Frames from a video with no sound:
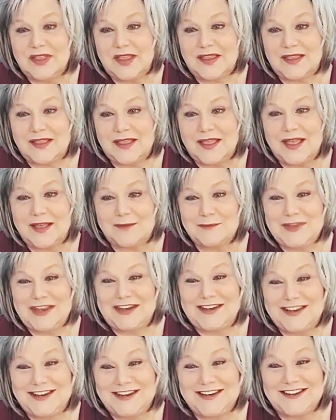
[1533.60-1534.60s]
like,
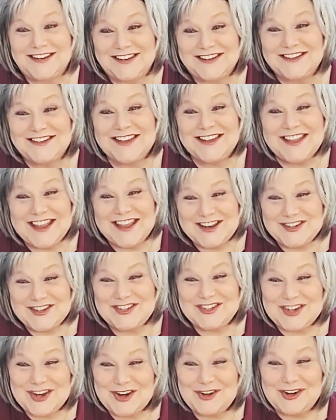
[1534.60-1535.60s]
commenting, and
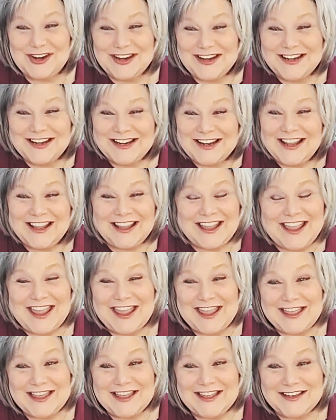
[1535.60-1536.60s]
sharing
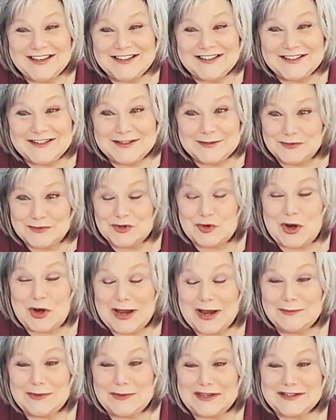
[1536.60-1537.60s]
and
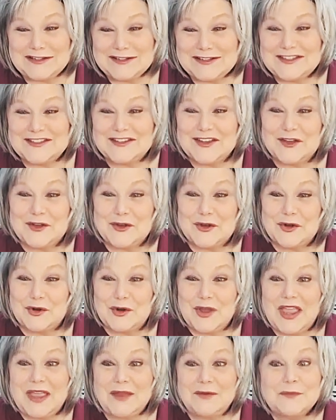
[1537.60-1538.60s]
subscribing.
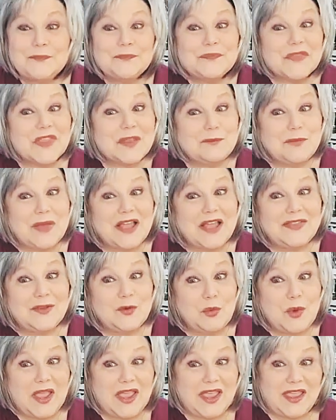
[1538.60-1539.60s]
So, and by
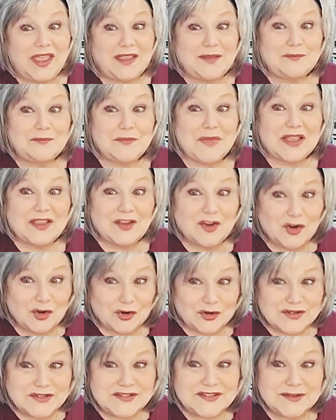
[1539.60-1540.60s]
the way, my
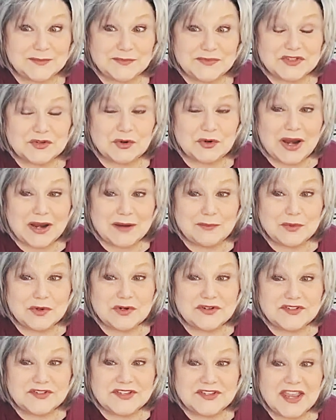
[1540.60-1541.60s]
current
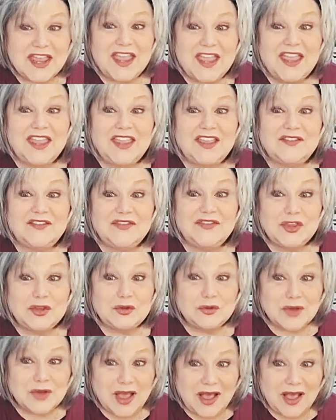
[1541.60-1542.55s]
subscribers, if you